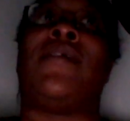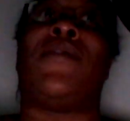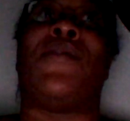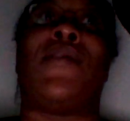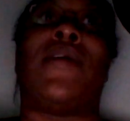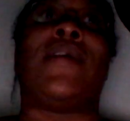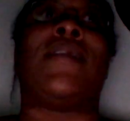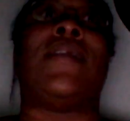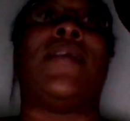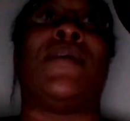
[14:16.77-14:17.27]

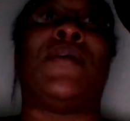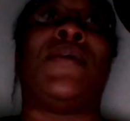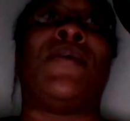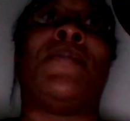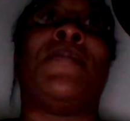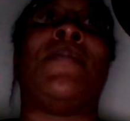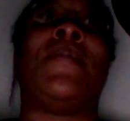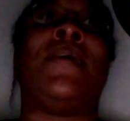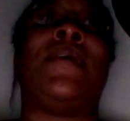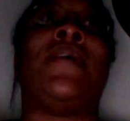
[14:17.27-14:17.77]
on
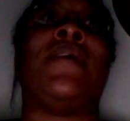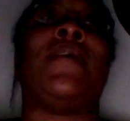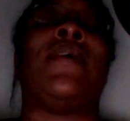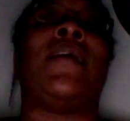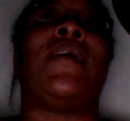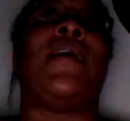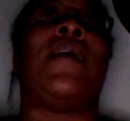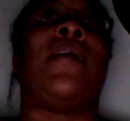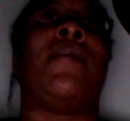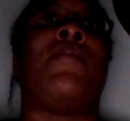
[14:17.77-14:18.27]
them
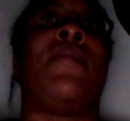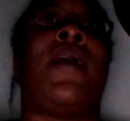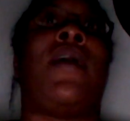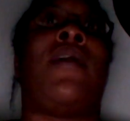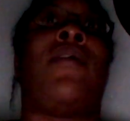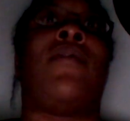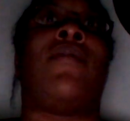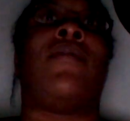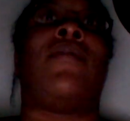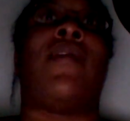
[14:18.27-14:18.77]

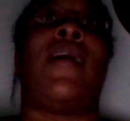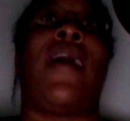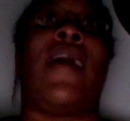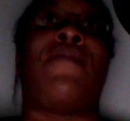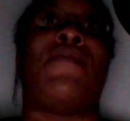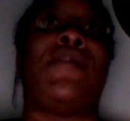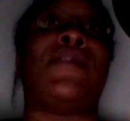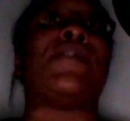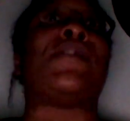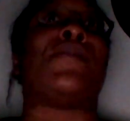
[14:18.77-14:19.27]
about
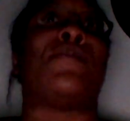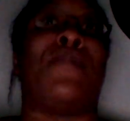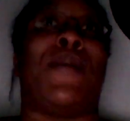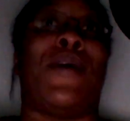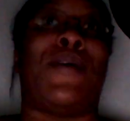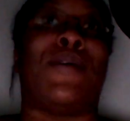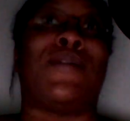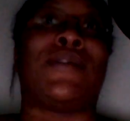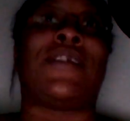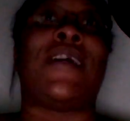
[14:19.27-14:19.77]
having
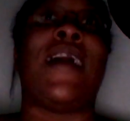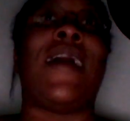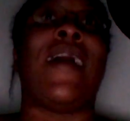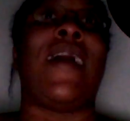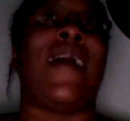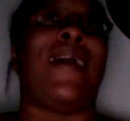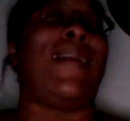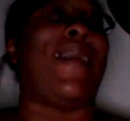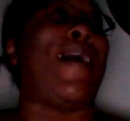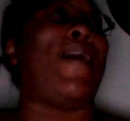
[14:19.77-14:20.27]
smoked
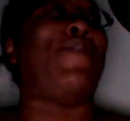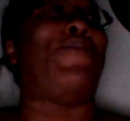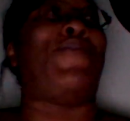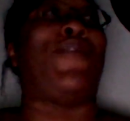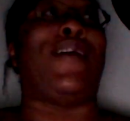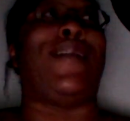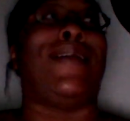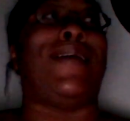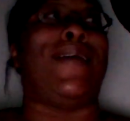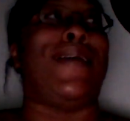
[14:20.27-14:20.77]
and not
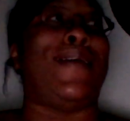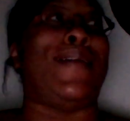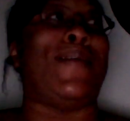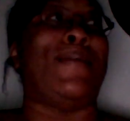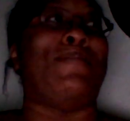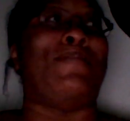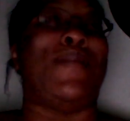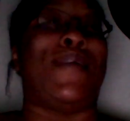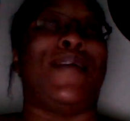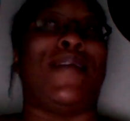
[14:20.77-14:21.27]
feeling
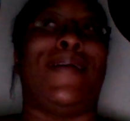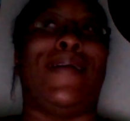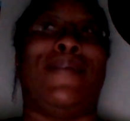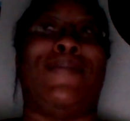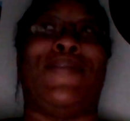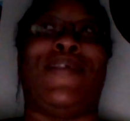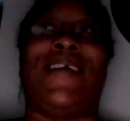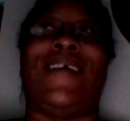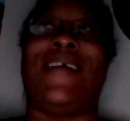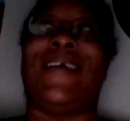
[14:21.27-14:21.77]
any bit
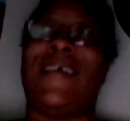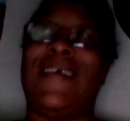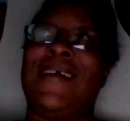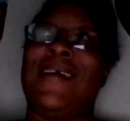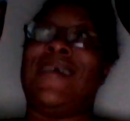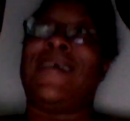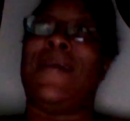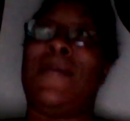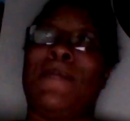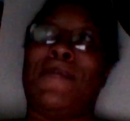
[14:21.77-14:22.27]
of it,
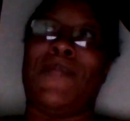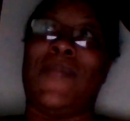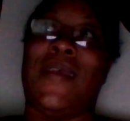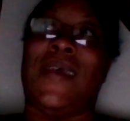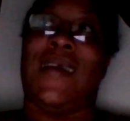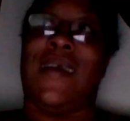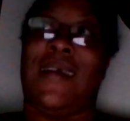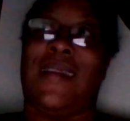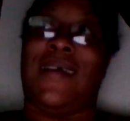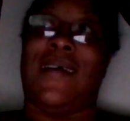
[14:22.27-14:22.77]

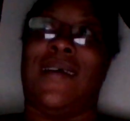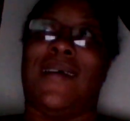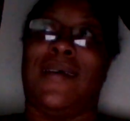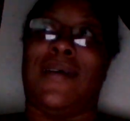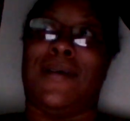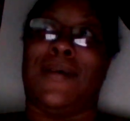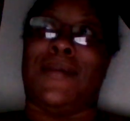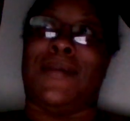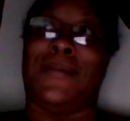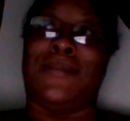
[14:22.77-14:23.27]
and
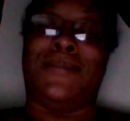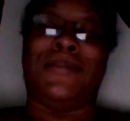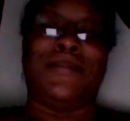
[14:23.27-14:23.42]
um. Uh,